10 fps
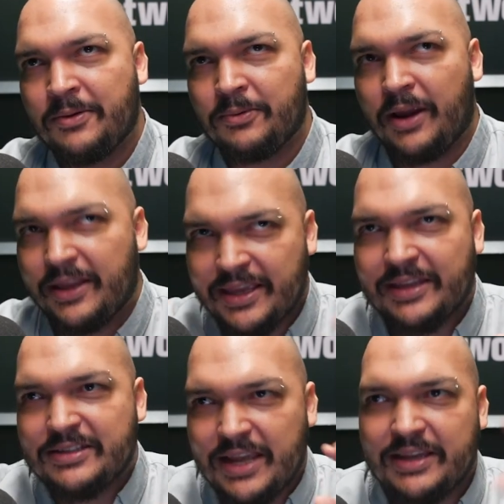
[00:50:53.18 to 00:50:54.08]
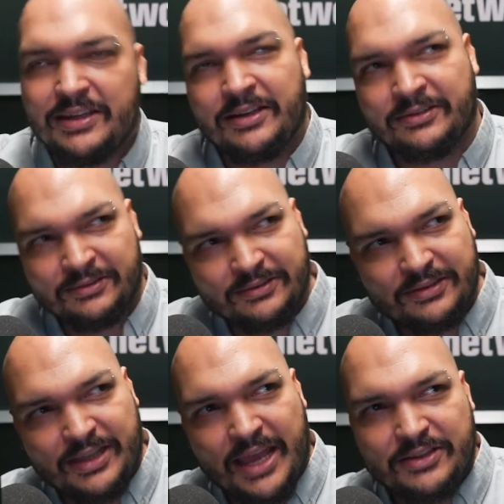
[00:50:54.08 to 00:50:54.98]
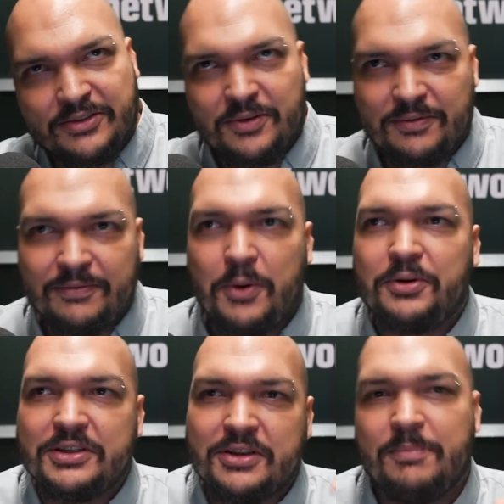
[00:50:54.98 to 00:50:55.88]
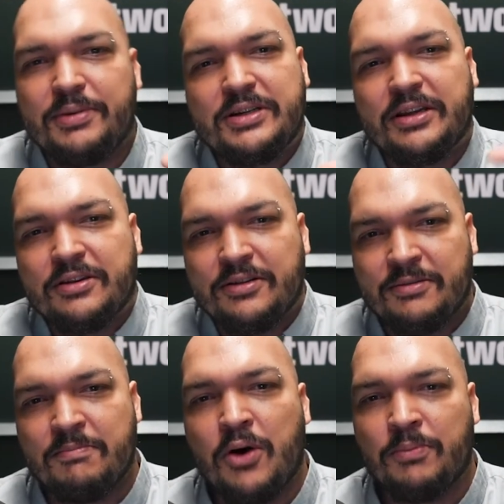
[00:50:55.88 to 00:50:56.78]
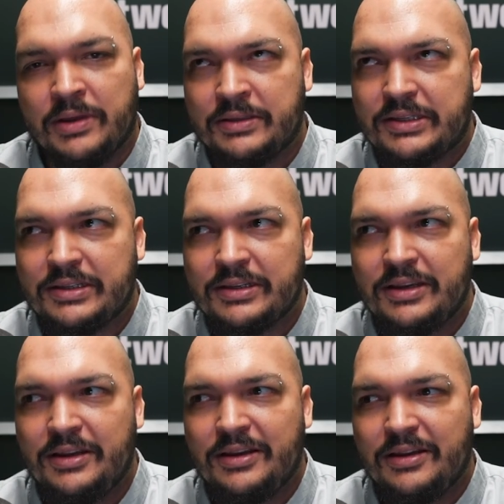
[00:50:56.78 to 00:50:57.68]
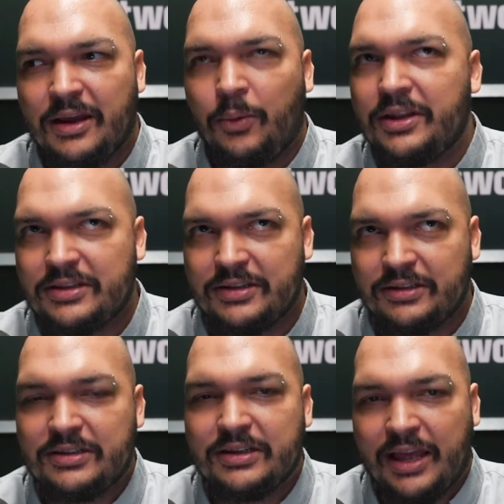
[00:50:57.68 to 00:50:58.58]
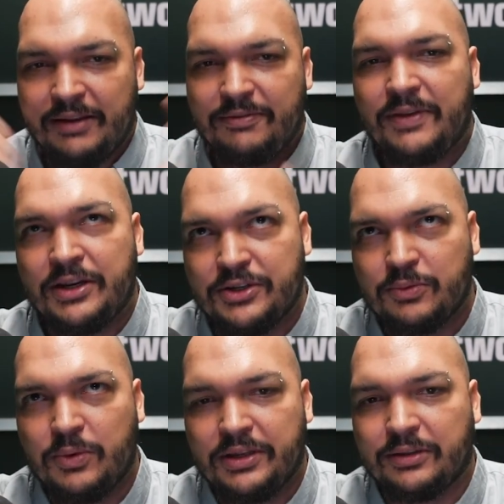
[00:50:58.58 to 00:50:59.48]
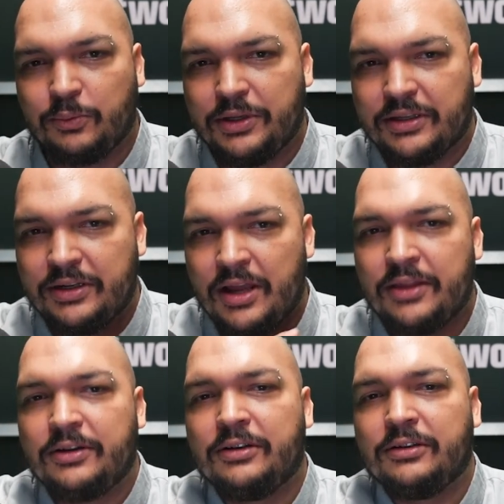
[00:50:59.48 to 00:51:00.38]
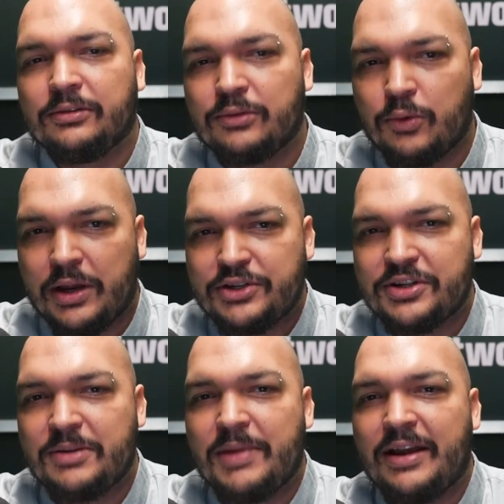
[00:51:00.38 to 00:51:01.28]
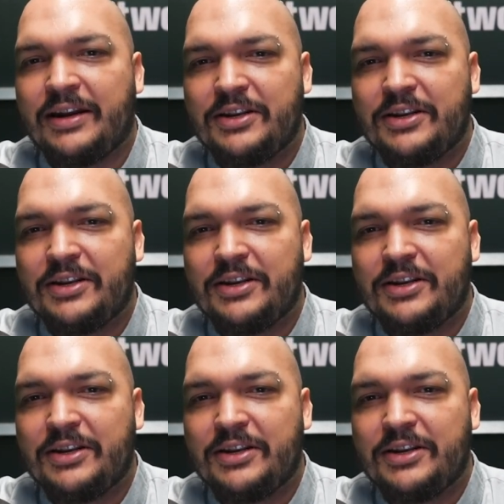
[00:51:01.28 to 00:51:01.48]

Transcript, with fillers: right? Again, taking that sort of focus on particular moments. I wanted to to kind of finish with with another question about an